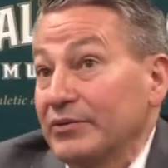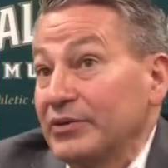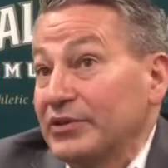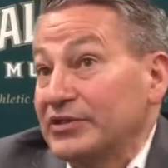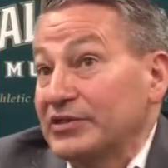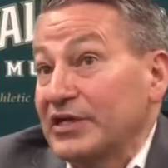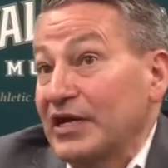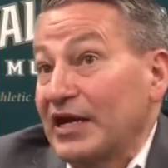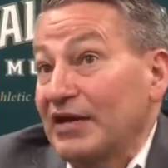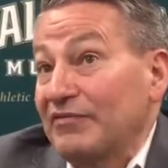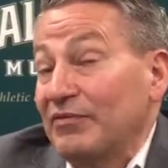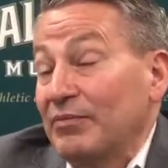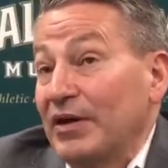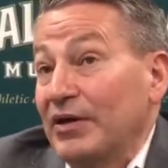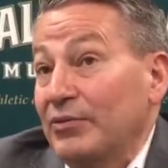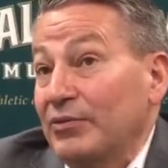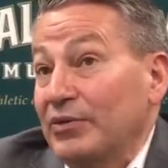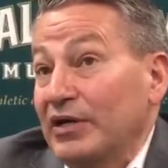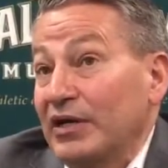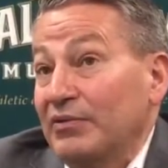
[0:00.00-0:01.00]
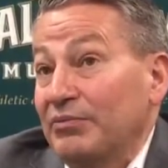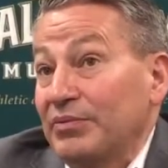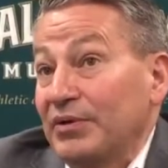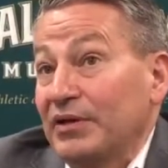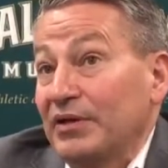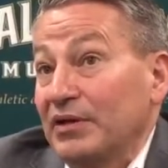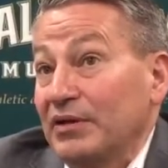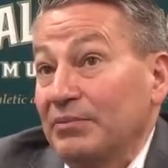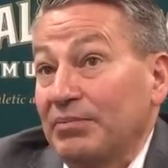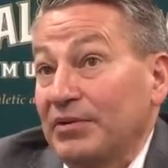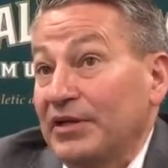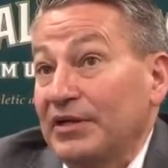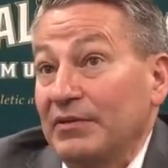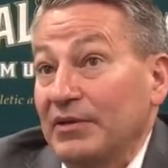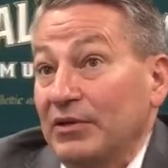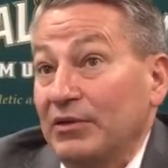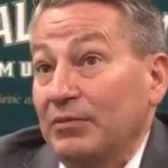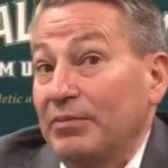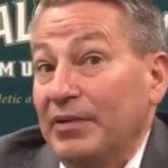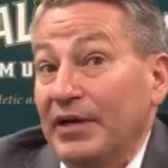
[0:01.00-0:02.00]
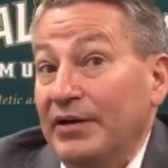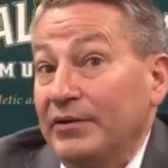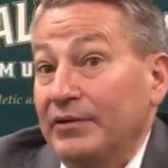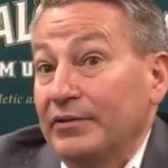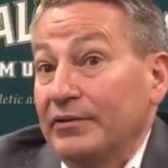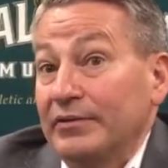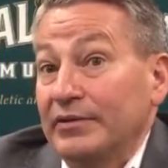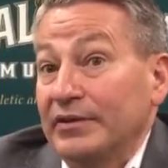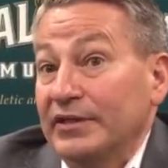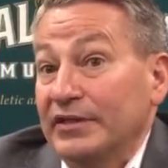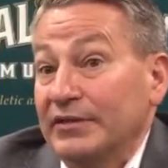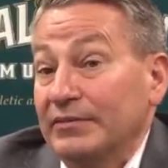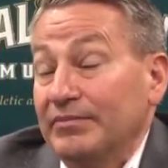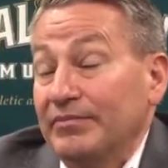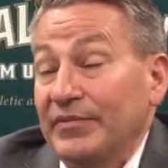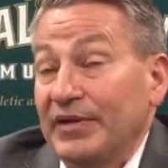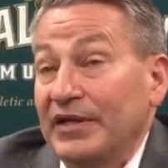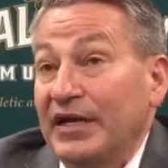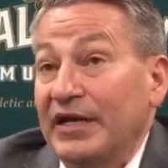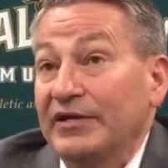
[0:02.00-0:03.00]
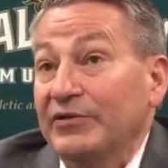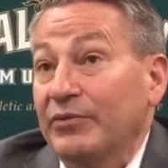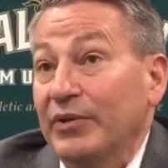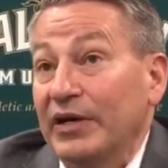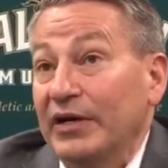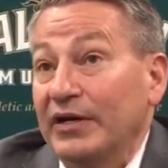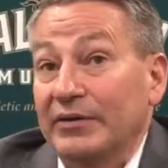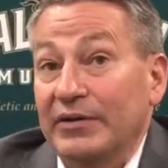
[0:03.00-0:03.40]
We just got to have a better, we got to play a little better in any way.